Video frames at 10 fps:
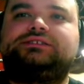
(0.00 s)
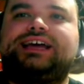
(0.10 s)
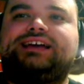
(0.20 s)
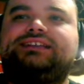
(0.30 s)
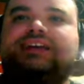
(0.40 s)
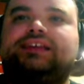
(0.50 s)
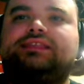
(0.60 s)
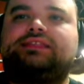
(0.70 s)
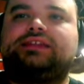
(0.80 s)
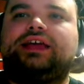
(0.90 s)
tech
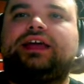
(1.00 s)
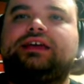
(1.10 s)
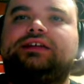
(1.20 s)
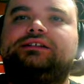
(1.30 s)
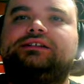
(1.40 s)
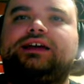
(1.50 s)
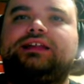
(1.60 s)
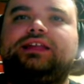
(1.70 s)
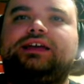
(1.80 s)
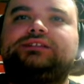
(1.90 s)
death, and
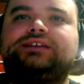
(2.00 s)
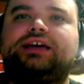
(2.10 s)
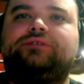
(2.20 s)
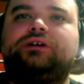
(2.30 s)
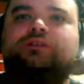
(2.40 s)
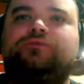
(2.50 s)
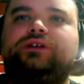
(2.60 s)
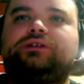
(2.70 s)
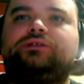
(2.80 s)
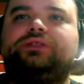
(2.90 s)
I like to have a
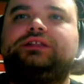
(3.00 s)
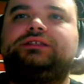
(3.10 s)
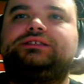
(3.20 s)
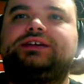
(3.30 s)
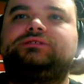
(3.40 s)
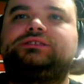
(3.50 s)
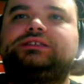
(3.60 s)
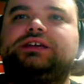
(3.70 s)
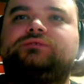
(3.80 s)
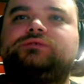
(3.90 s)
fill that sounds
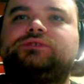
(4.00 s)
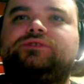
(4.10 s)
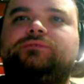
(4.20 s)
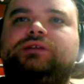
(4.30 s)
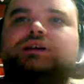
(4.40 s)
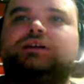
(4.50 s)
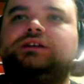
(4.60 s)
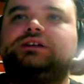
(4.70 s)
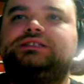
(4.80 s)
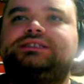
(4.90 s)
like it was from a
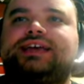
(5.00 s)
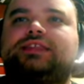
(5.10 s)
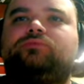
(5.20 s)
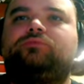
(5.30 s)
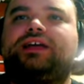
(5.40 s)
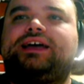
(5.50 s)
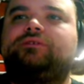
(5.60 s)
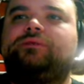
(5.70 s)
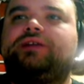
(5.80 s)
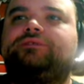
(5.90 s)
death, black,
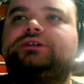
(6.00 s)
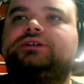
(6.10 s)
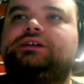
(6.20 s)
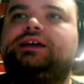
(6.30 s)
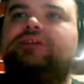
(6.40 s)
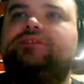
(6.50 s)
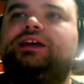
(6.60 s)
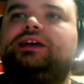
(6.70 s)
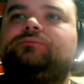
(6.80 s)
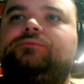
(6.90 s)
whatever. And
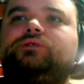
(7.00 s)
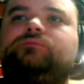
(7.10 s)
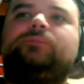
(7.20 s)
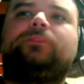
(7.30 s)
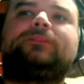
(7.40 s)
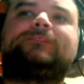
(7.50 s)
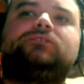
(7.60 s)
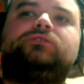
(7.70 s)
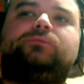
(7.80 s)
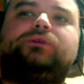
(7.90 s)
then, boom,
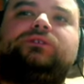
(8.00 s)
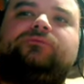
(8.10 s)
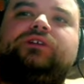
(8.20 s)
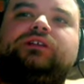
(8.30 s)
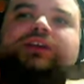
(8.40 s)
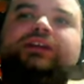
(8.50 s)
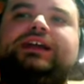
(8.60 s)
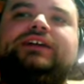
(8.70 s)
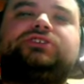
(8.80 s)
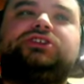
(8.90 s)
you put the fill in. It
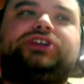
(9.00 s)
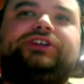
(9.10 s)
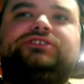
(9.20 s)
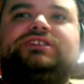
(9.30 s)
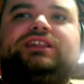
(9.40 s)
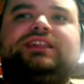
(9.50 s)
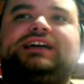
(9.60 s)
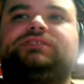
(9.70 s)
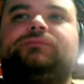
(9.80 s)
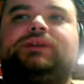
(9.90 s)
actually changes the
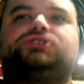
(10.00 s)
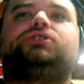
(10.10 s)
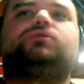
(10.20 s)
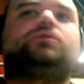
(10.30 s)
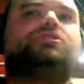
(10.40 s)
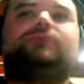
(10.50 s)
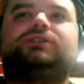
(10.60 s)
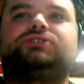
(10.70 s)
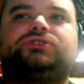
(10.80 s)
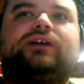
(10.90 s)
last measure or two
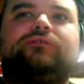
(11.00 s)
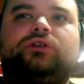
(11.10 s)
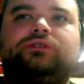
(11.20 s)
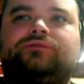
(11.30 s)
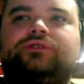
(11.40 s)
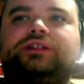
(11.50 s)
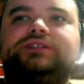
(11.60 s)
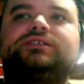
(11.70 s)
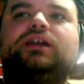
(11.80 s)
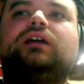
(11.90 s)
measures or however long the fill
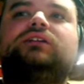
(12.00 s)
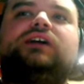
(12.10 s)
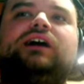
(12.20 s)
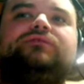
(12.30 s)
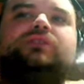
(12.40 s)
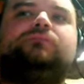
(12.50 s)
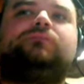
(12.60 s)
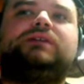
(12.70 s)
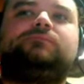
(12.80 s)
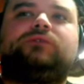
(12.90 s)
is of the
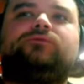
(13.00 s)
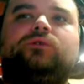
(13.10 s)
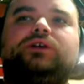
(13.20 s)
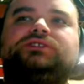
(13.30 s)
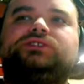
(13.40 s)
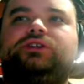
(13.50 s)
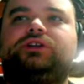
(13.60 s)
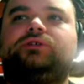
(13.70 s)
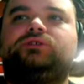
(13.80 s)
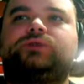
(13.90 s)
beat before it so that it
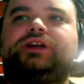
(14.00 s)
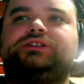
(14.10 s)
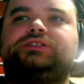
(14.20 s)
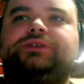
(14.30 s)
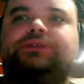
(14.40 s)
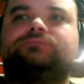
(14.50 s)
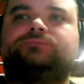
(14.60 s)
goes right into it.